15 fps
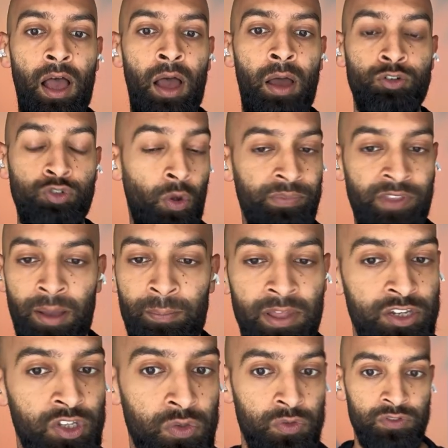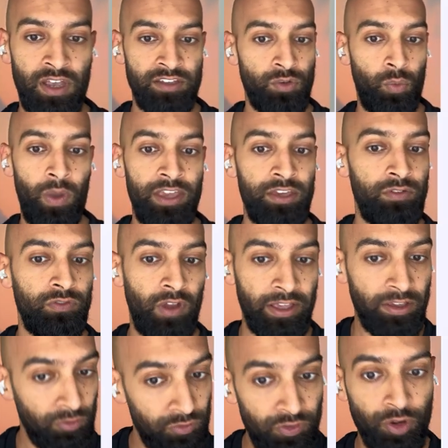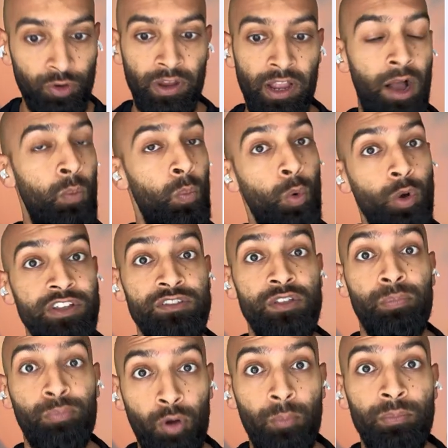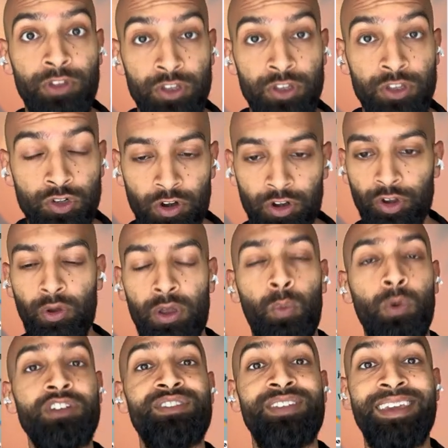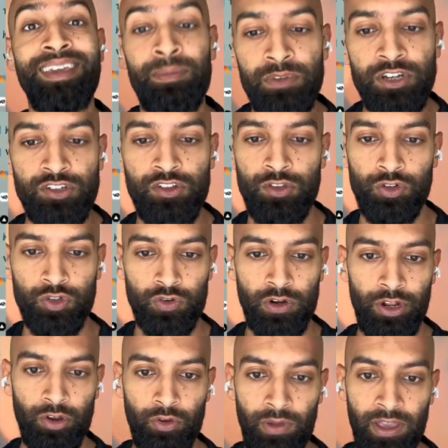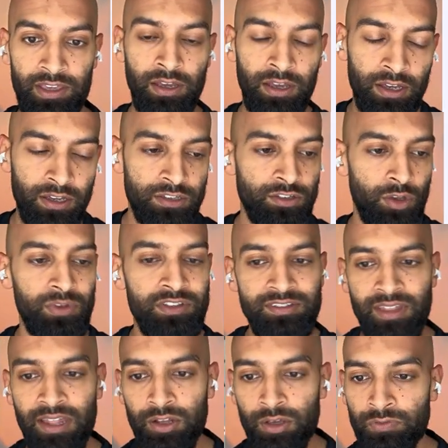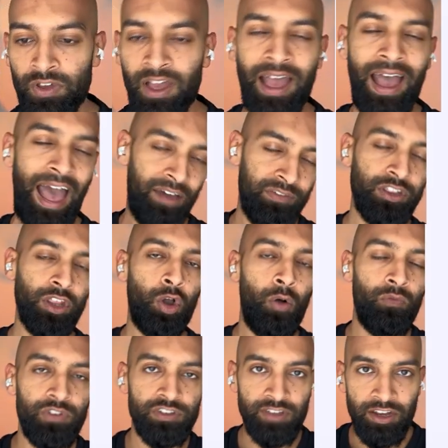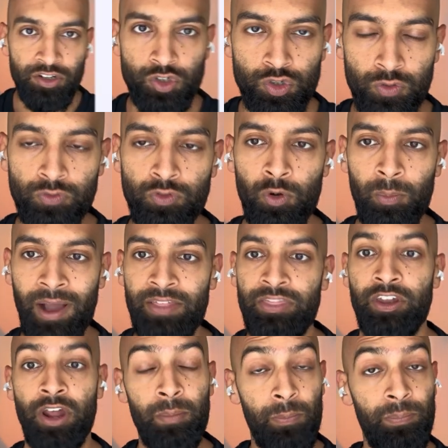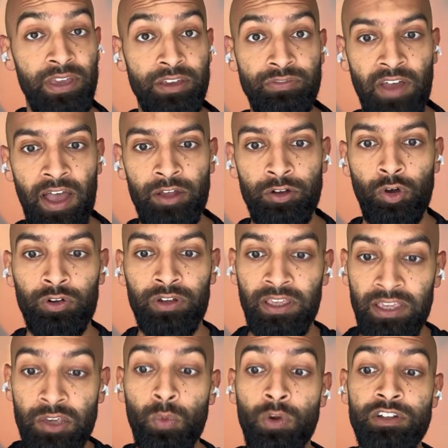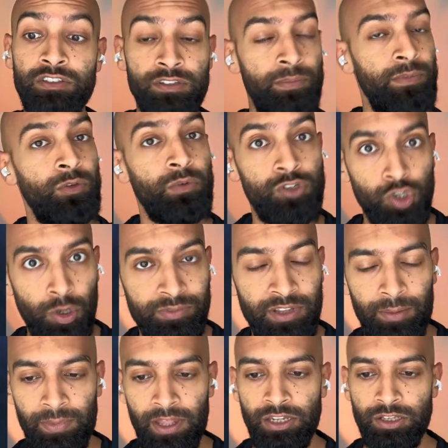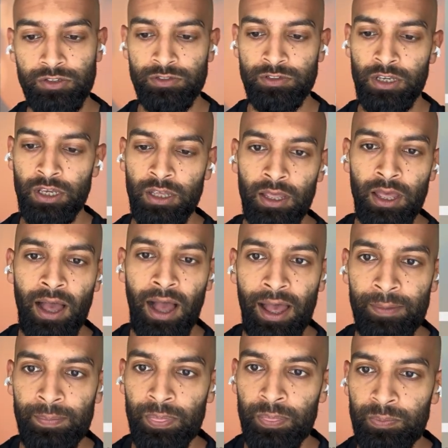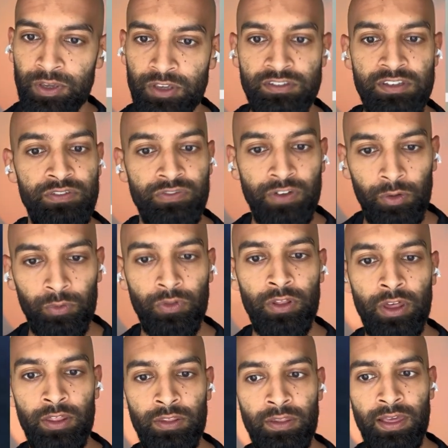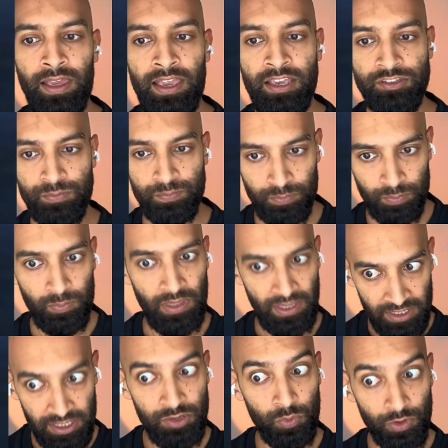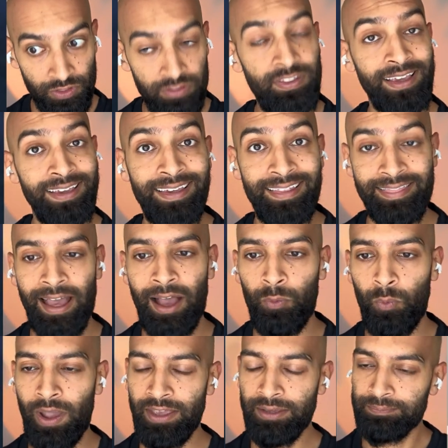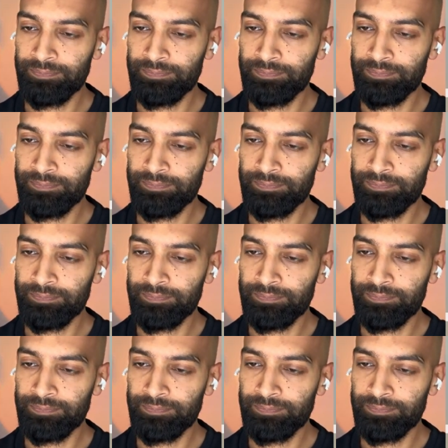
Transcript: drop-down menus as a way of like figuring out what is the prompt that you're trying to create? What is the image that you're trying to create? So instead of having the conversational format that I'm a big fan on, he wanted something with drop-down menus because he felt that he would think in that way.